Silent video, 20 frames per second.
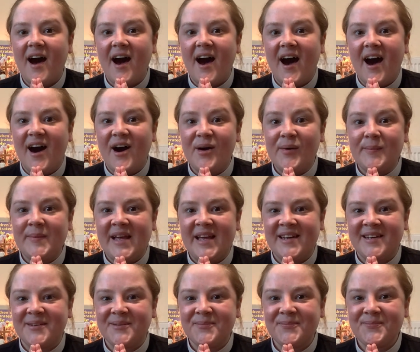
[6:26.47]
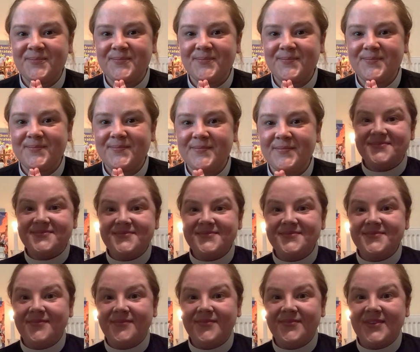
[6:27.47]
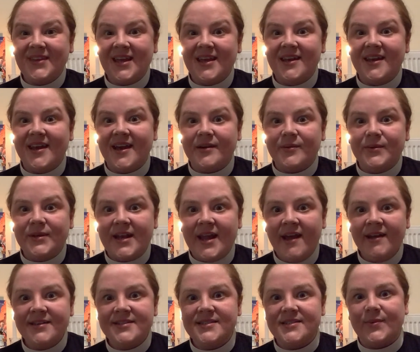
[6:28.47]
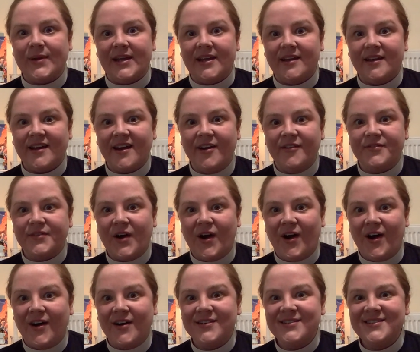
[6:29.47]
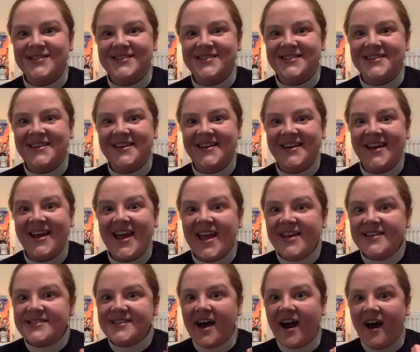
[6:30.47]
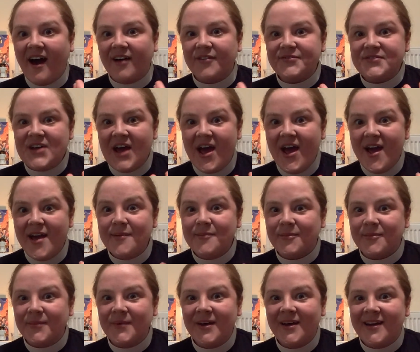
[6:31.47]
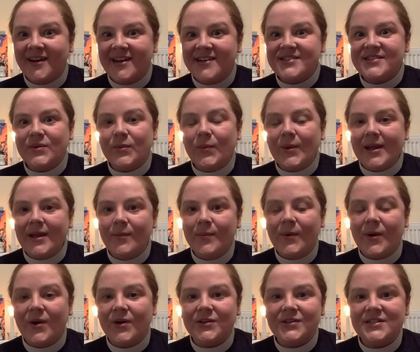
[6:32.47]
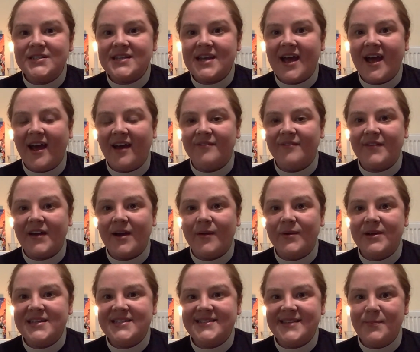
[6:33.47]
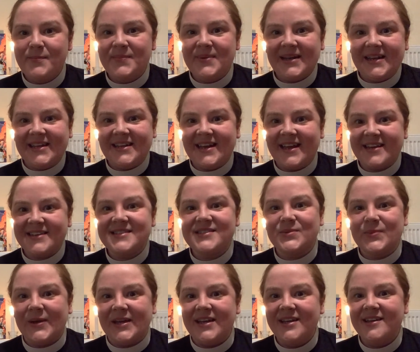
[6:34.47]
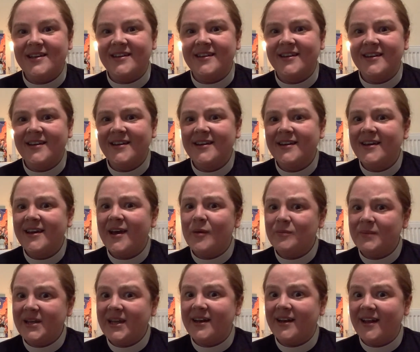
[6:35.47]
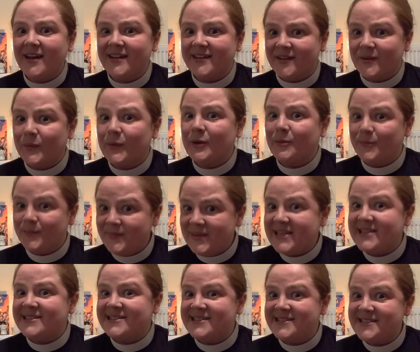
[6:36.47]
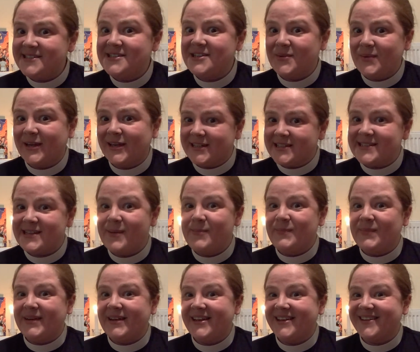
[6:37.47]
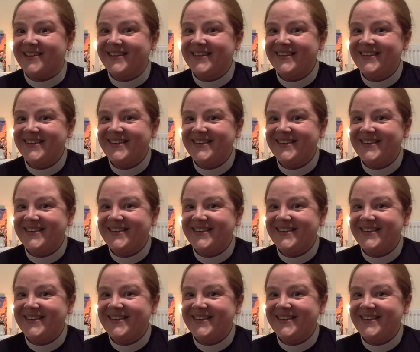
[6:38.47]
Amen. Now next week, of course, is half term, so we won't have our assembly next week, and me and Eleanor will miss doing assembly.